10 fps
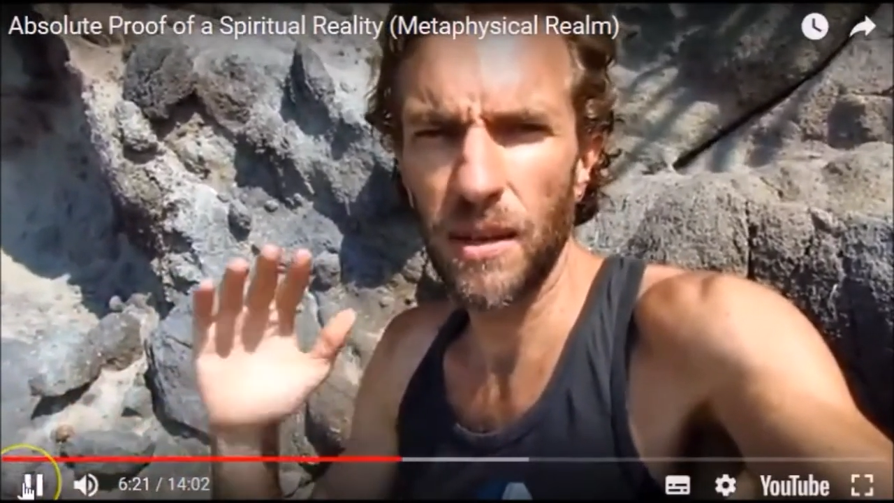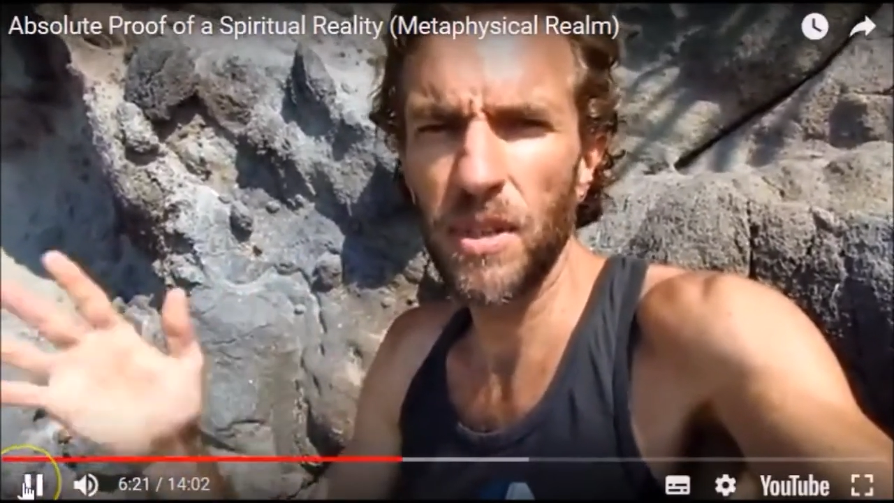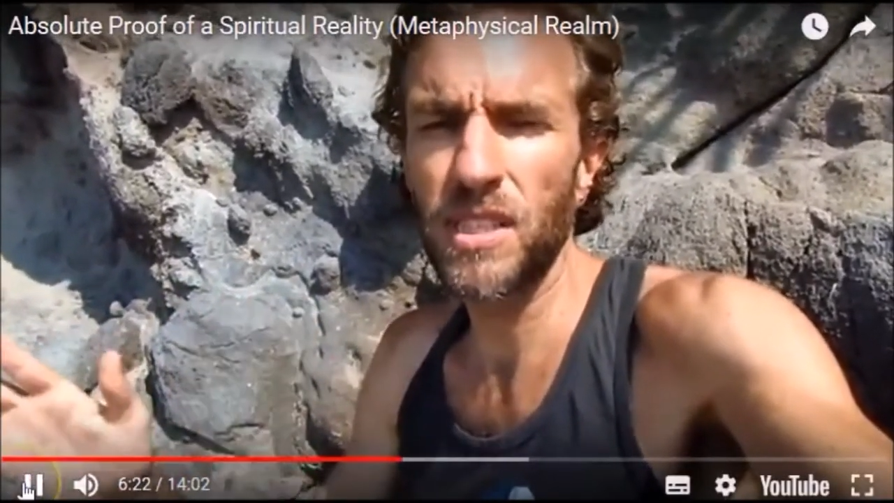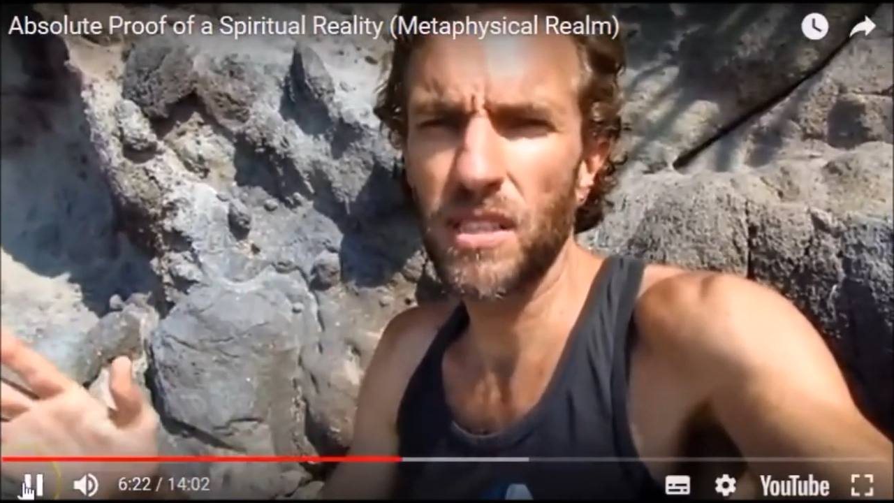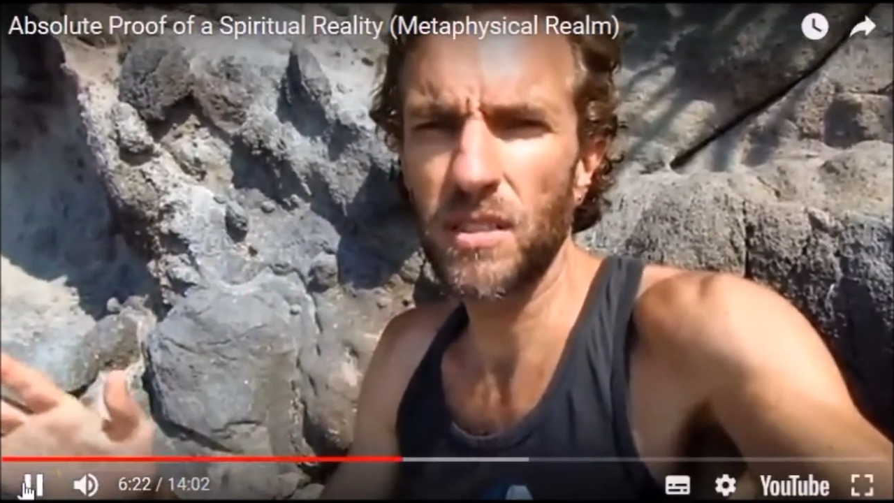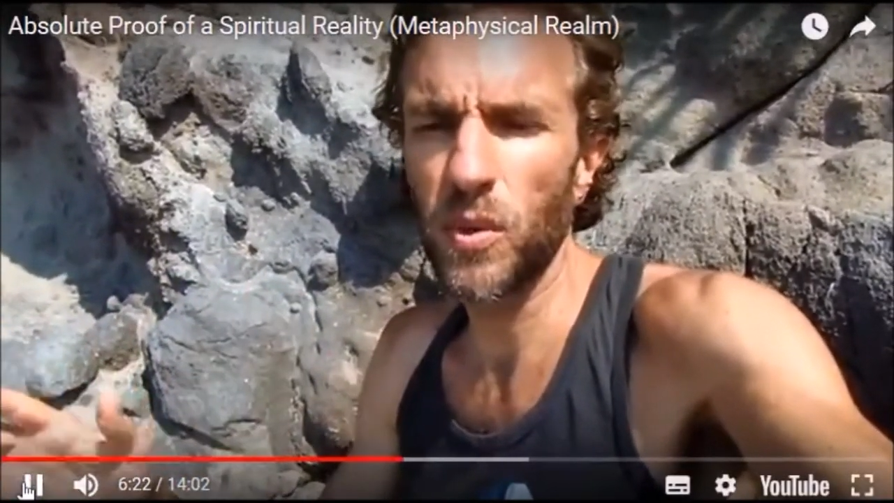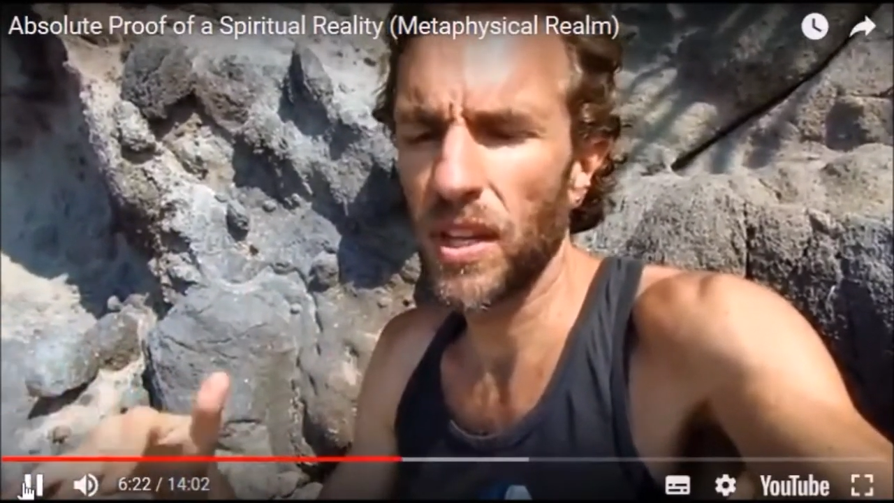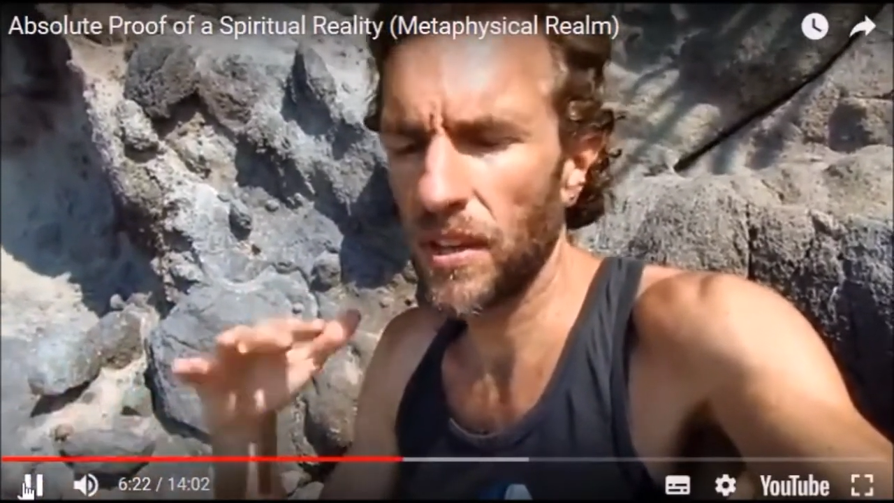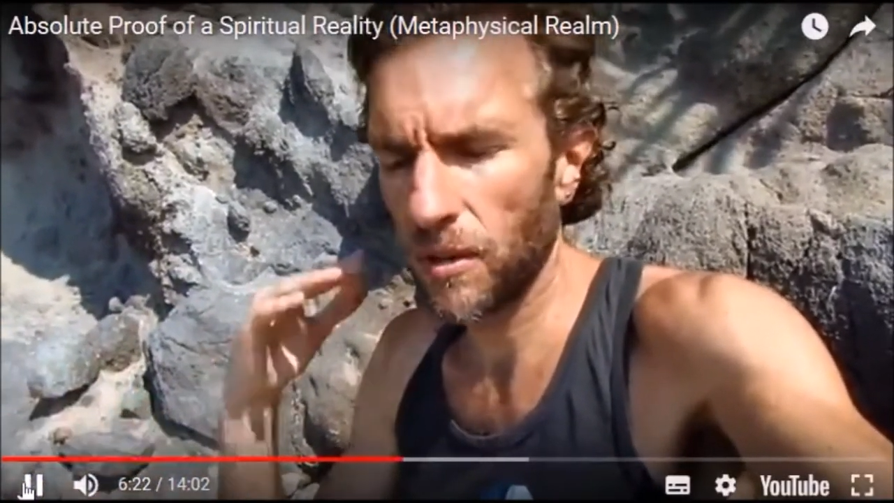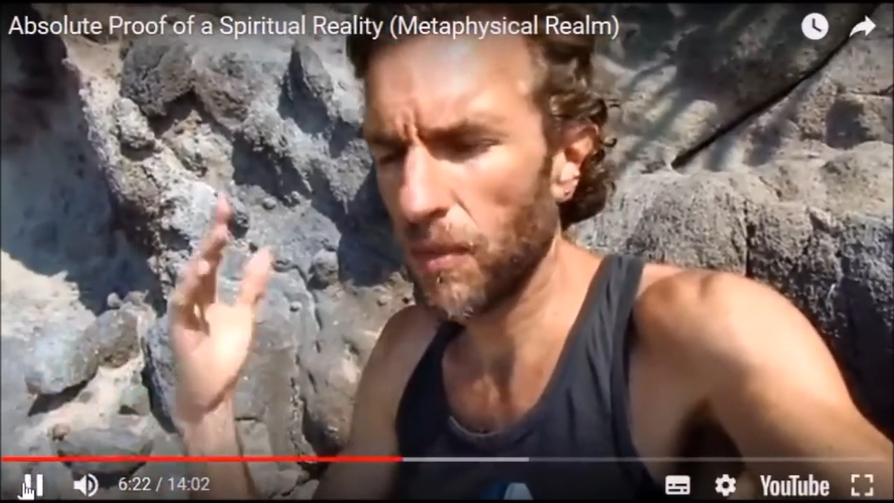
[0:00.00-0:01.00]
and
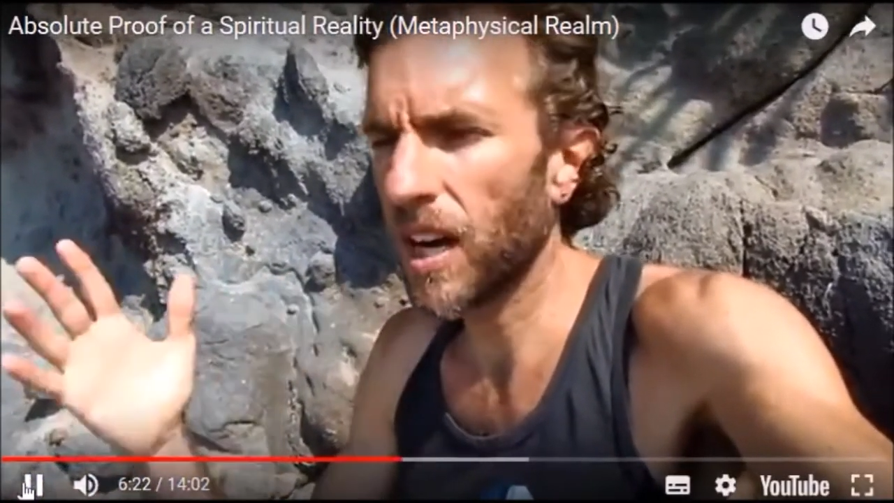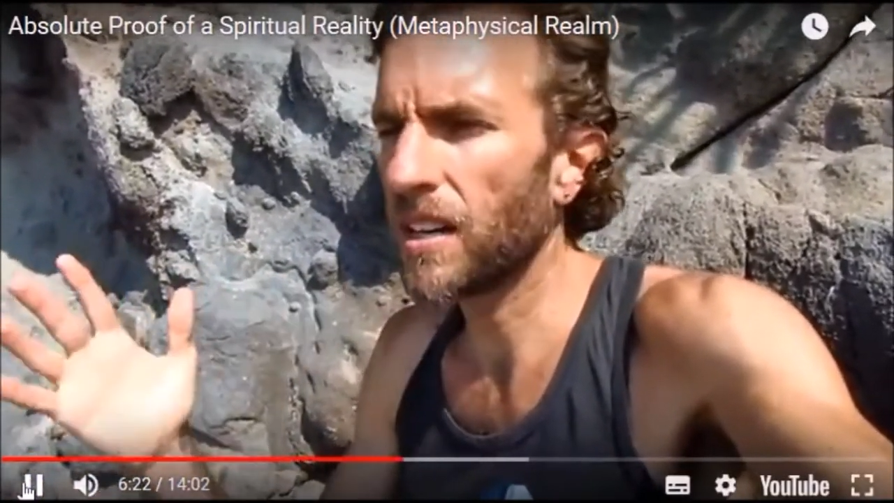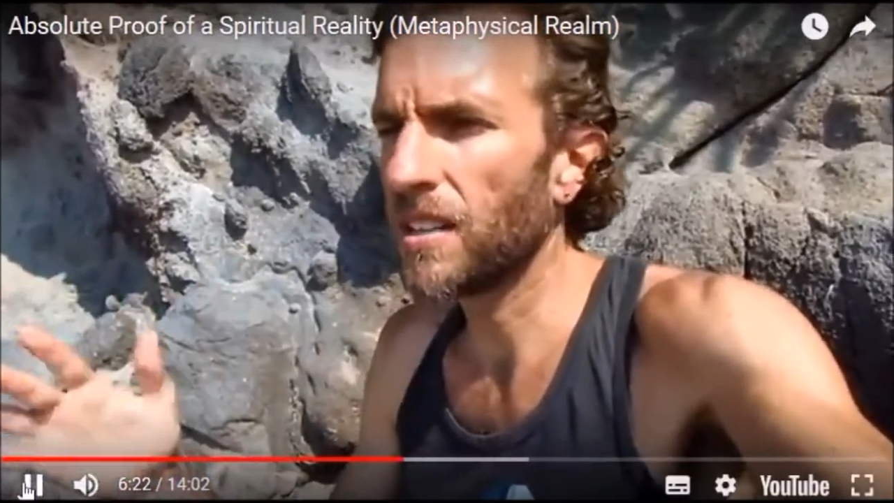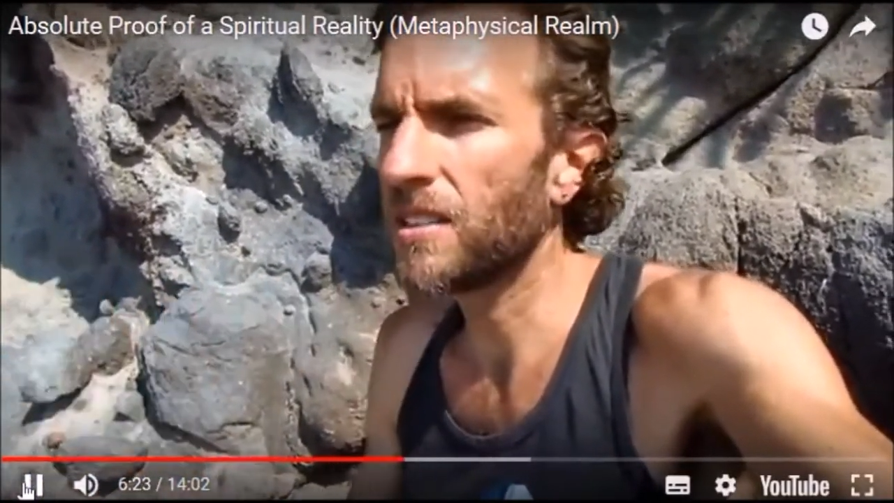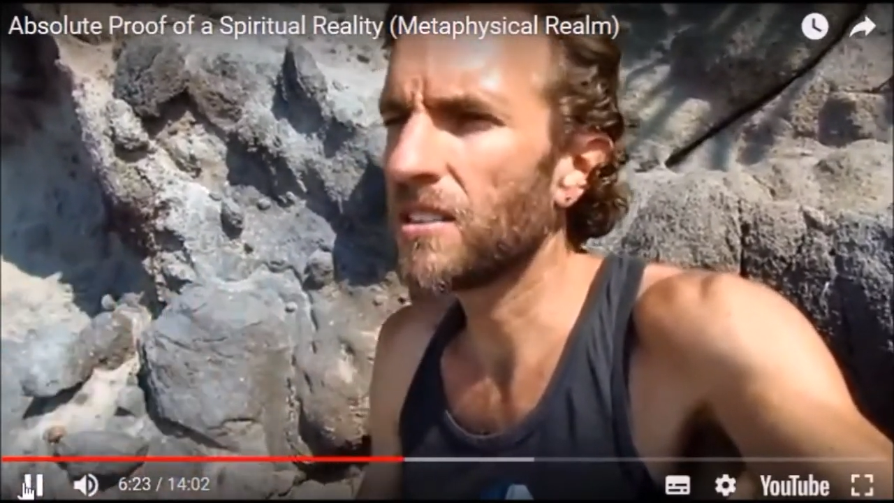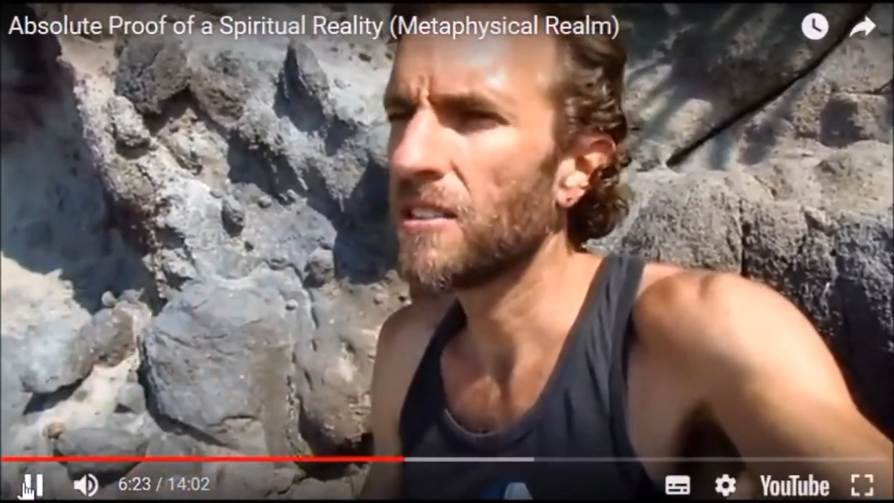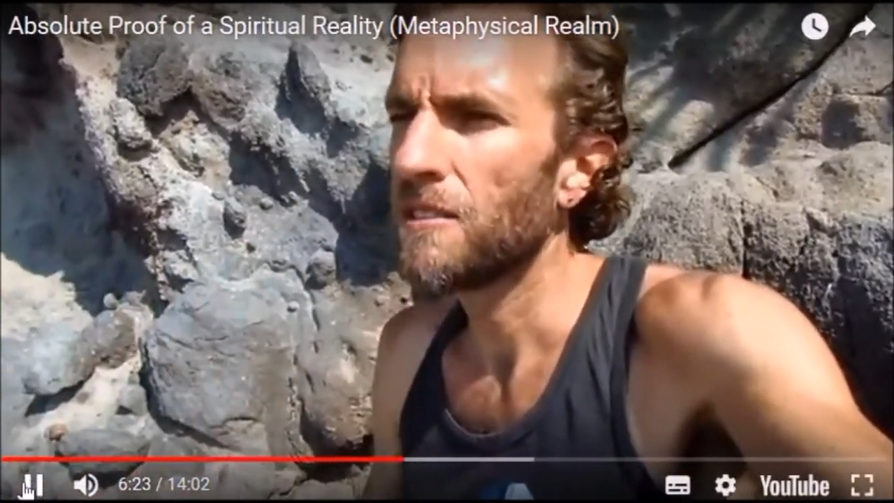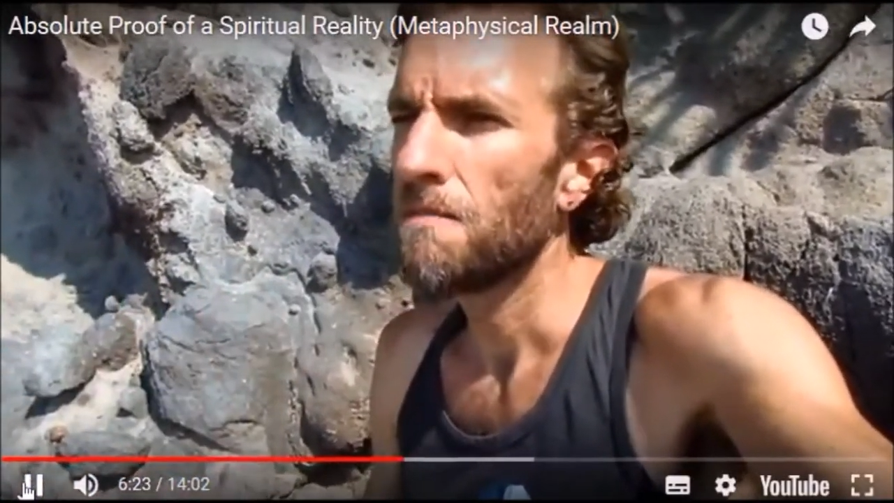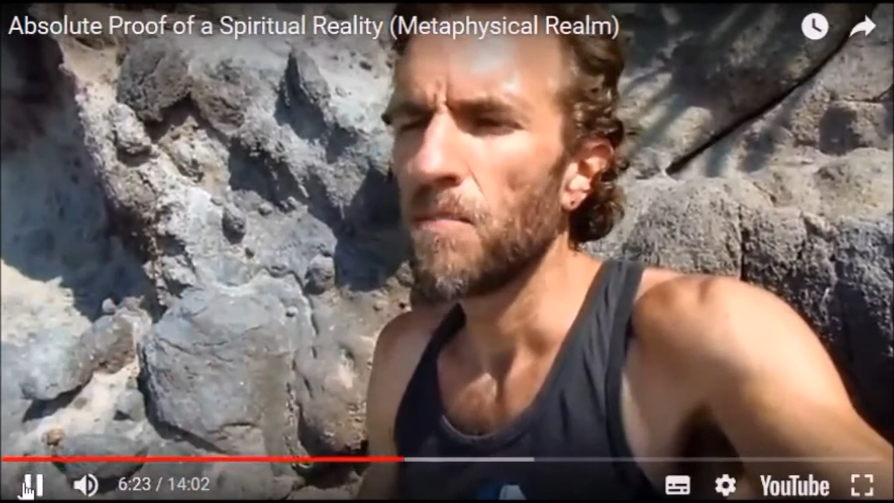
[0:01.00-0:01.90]
images within their mind